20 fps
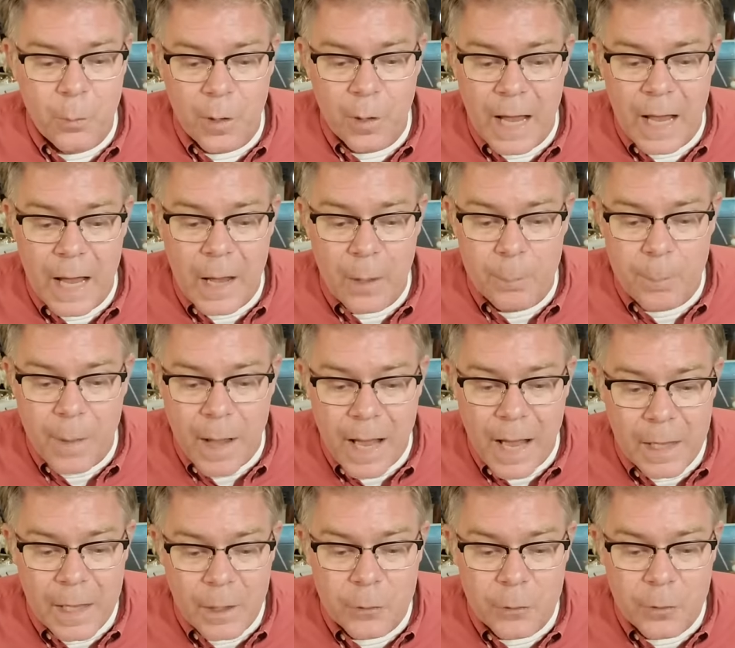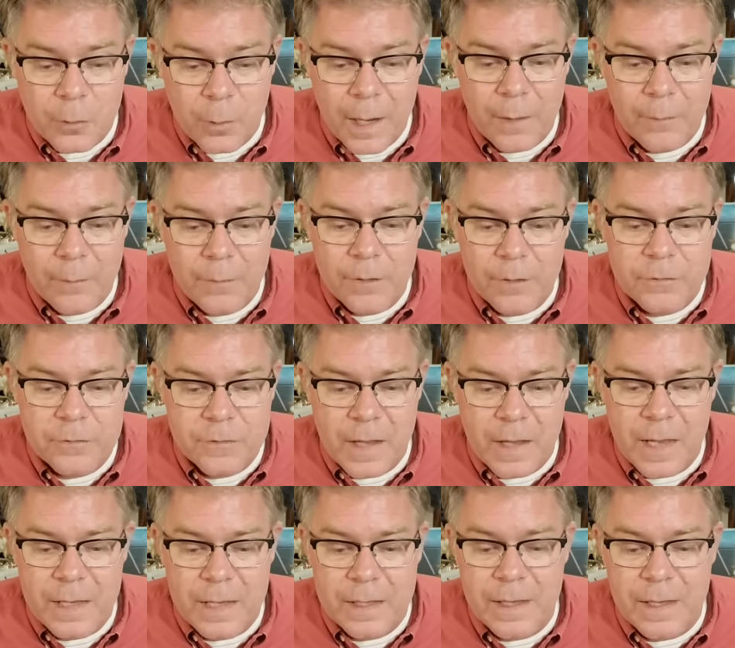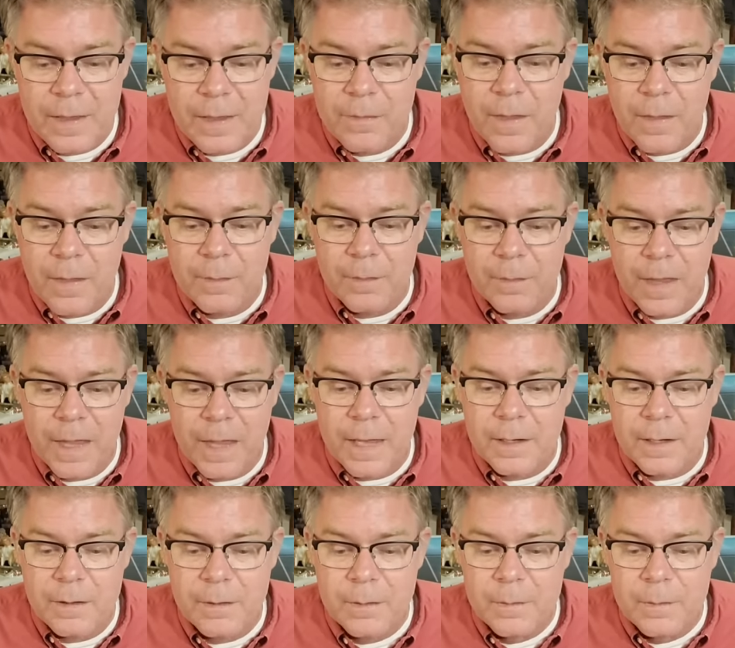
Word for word: were now piled around the stake and then lit.